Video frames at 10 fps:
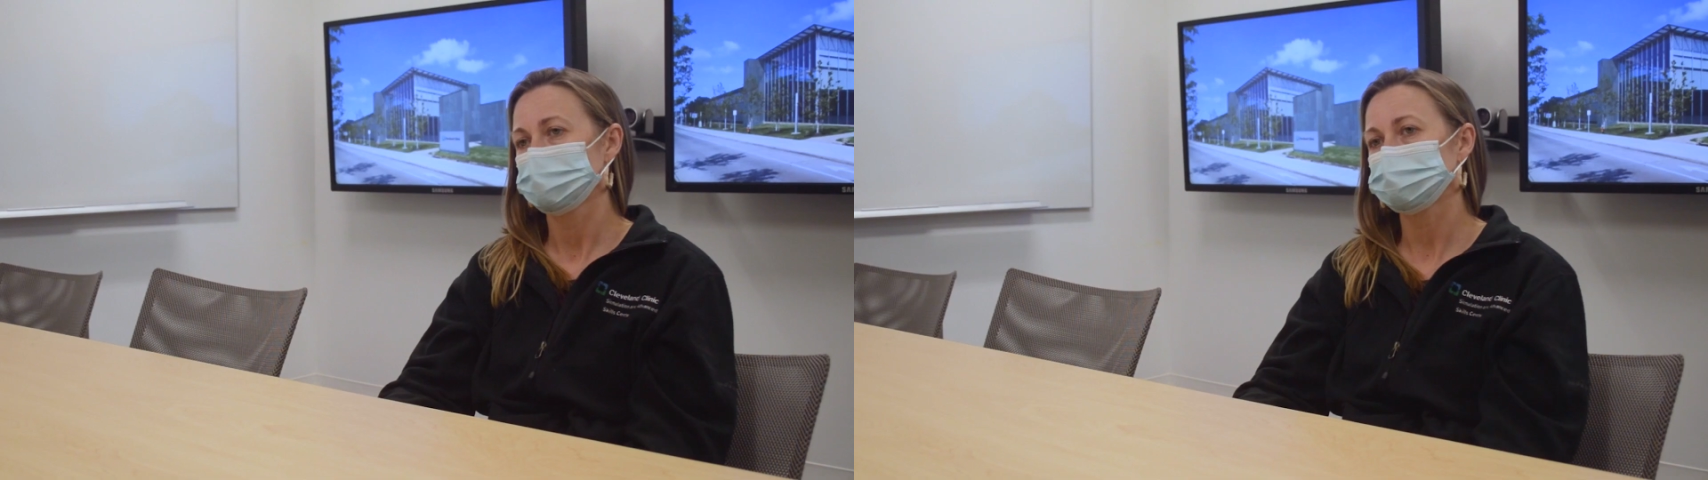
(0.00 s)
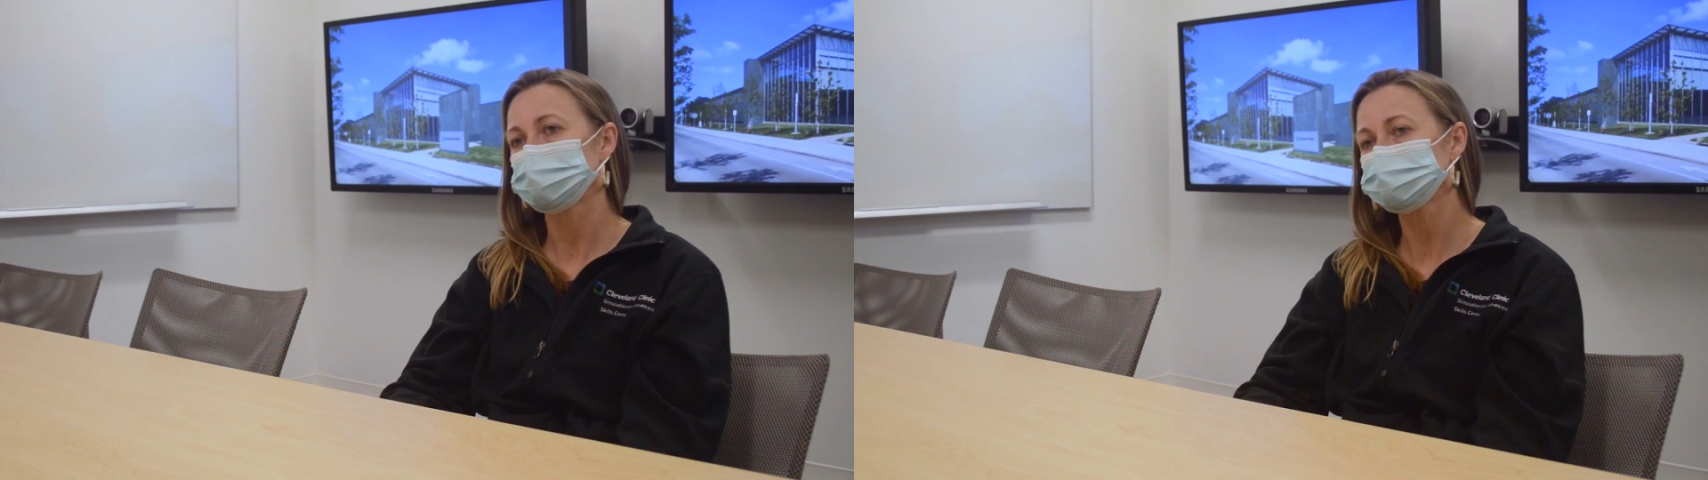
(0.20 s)

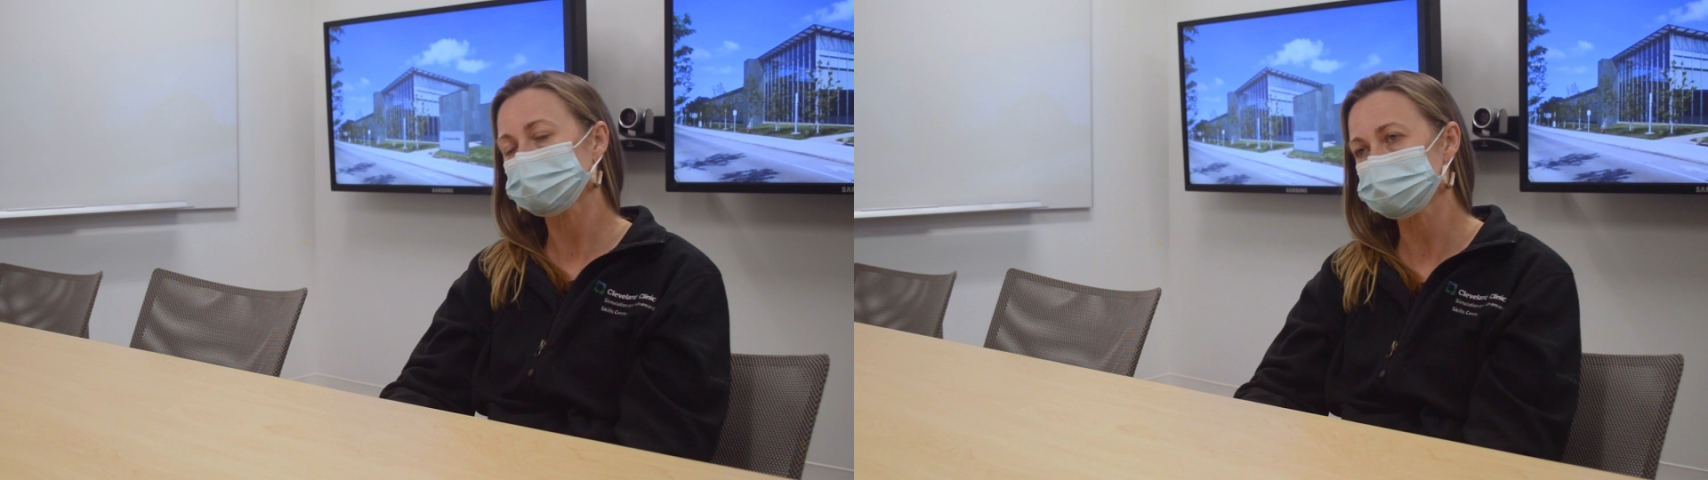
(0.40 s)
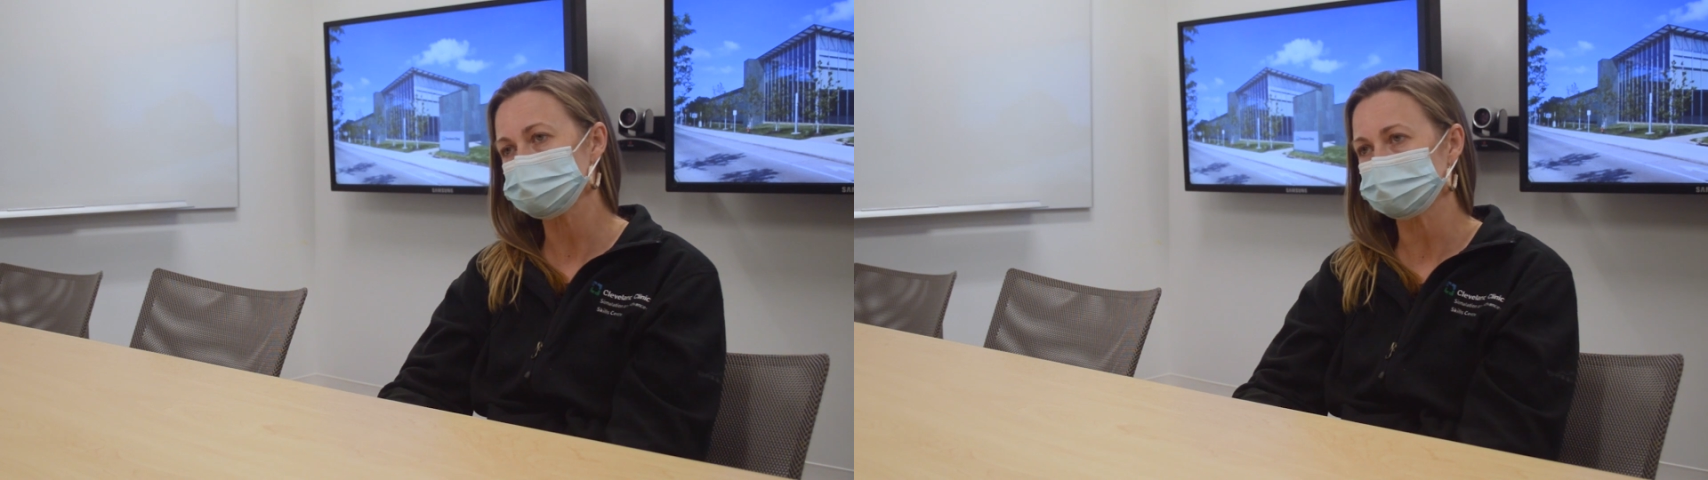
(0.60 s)
But
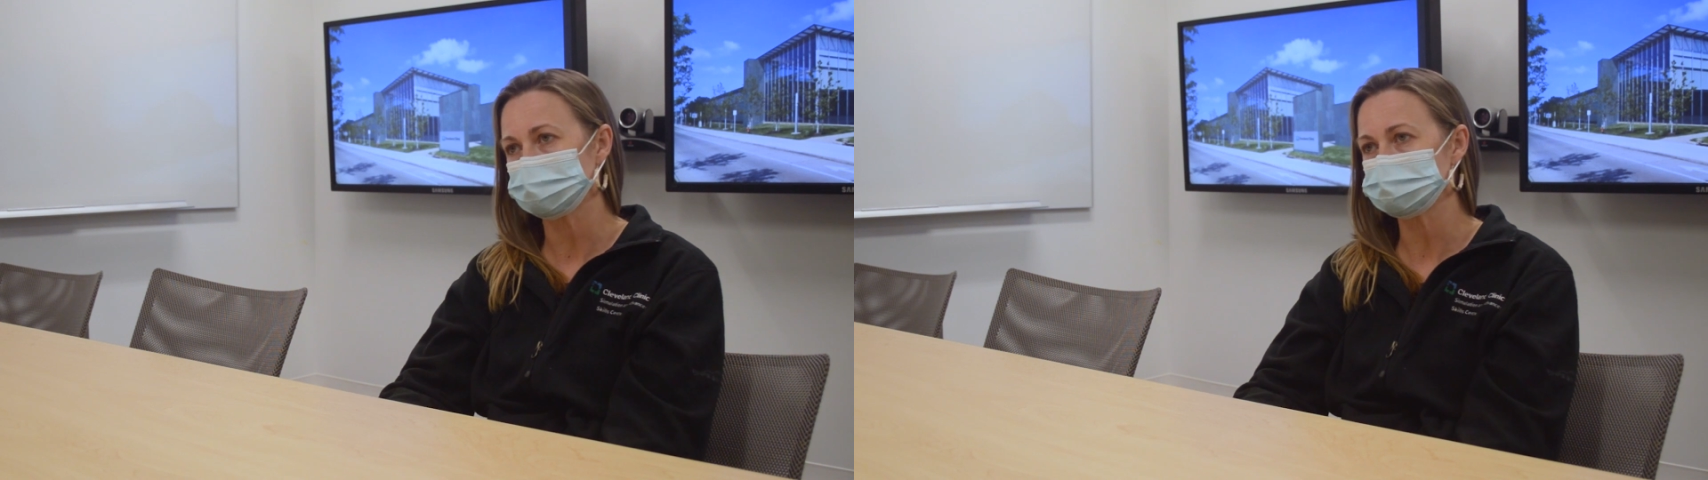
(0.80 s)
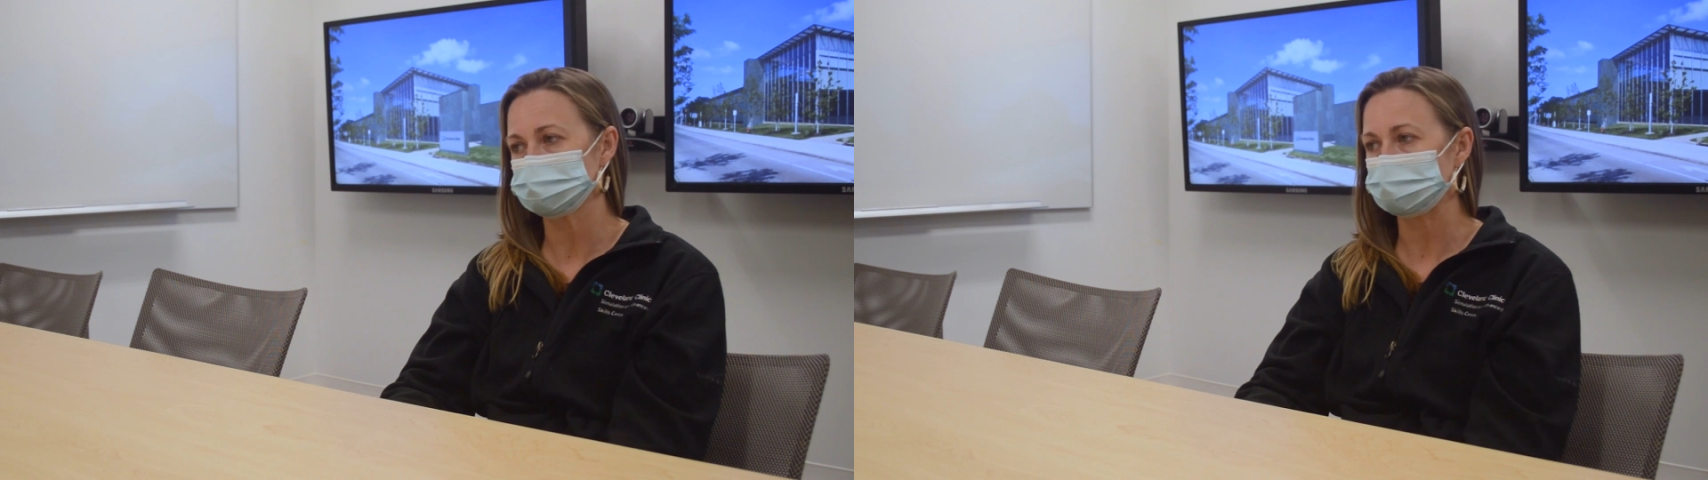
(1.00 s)
healthcare
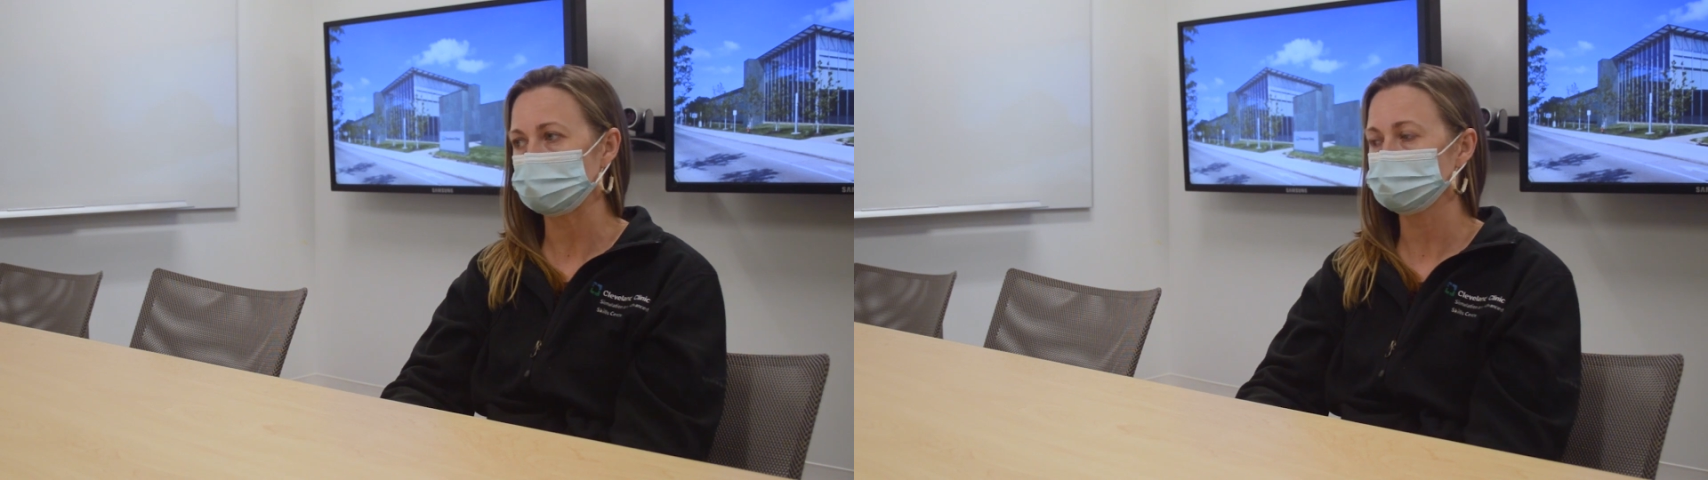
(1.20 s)
simulation not